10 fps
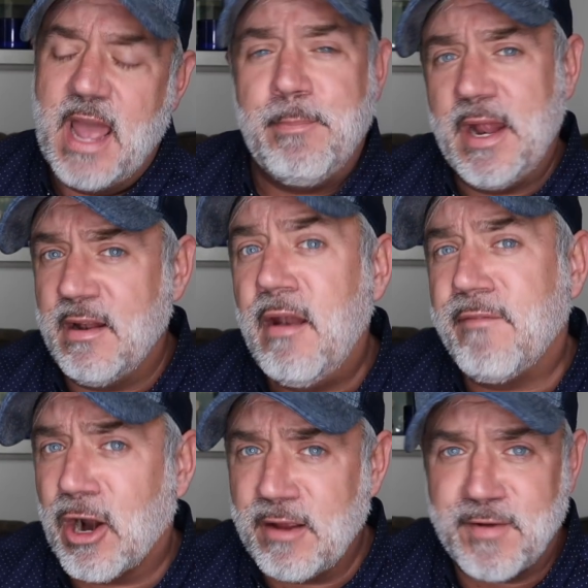and being in a
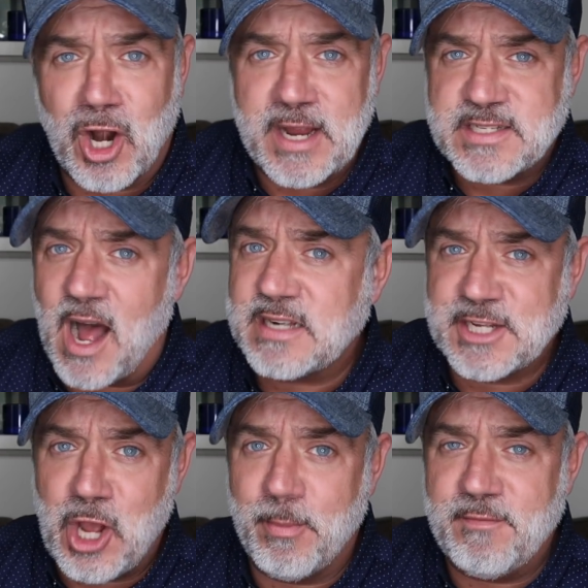very, very
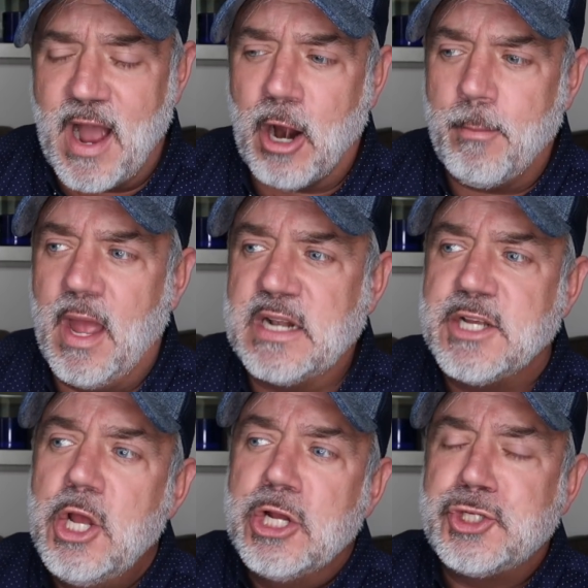toxic home
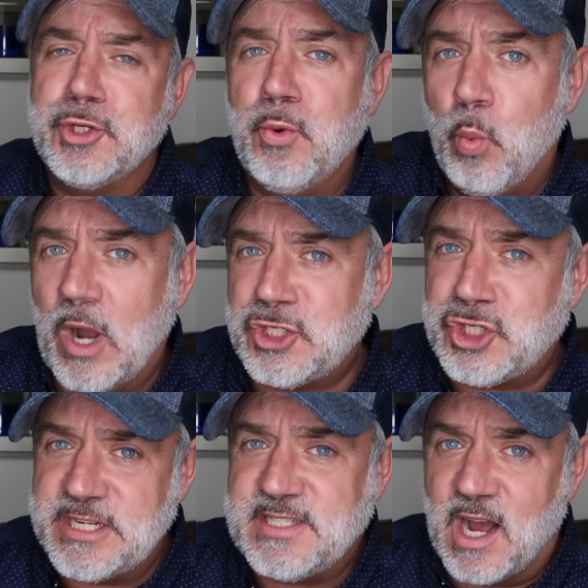environment, to what
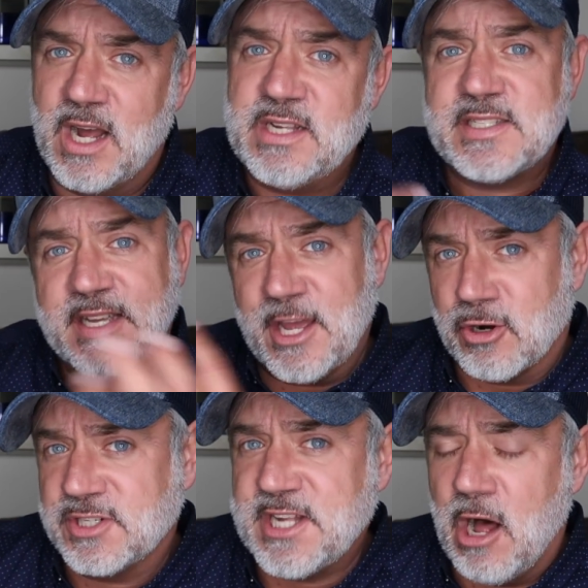she does to get
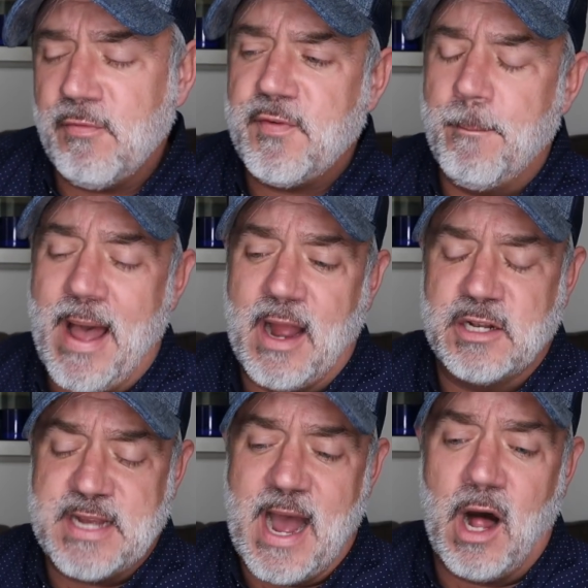herself
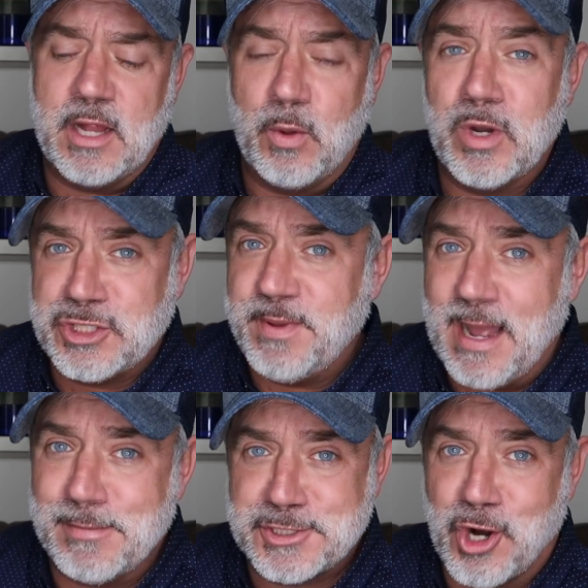back to Hollywood to
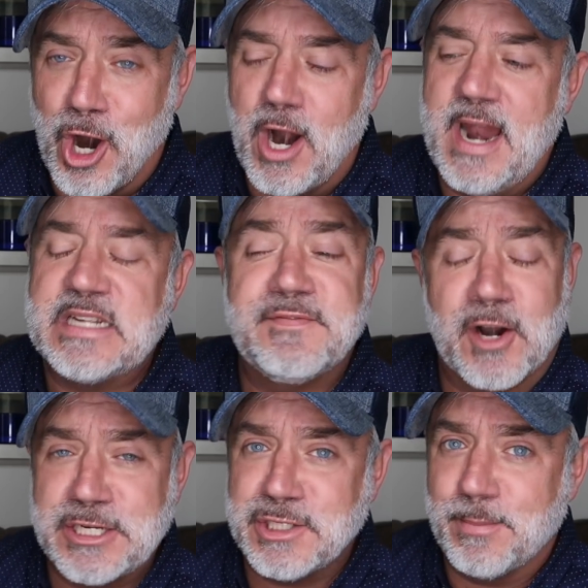become a star. And it's
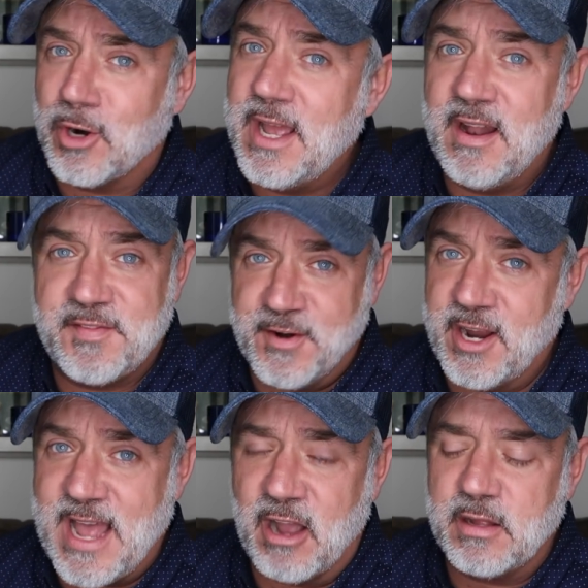very deliberate, and it's
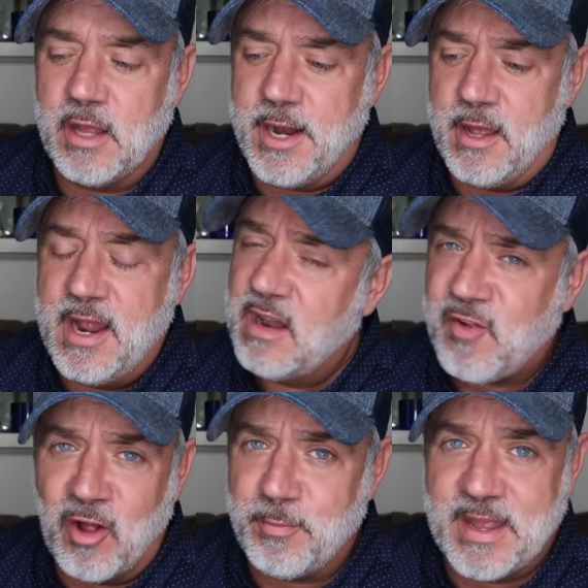very calculated, and
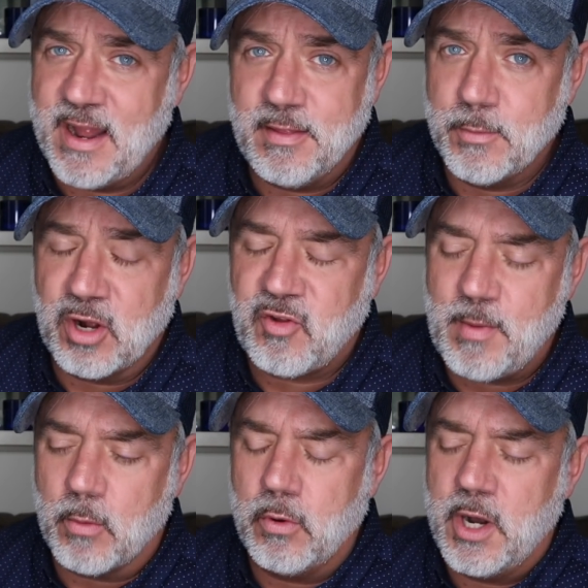it's all at the beginning of the book, so
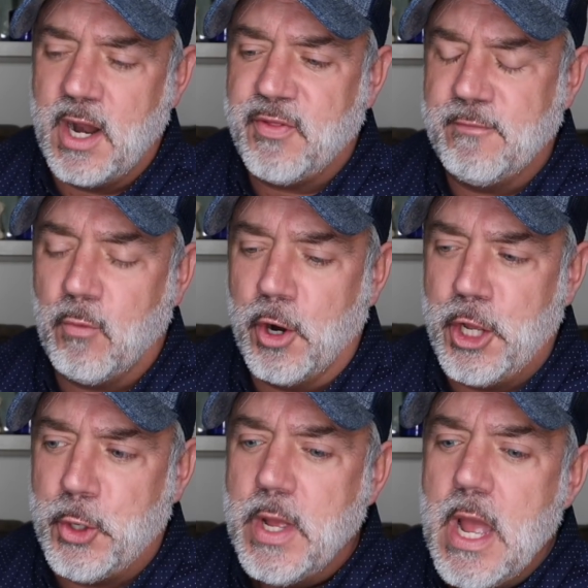I'm not ruining anything for
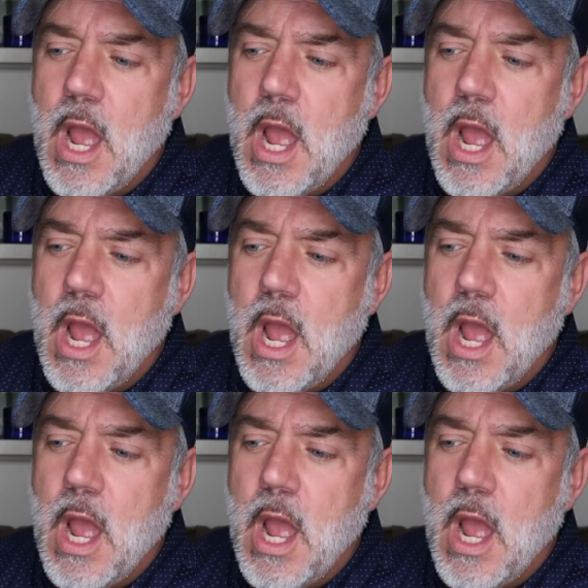you.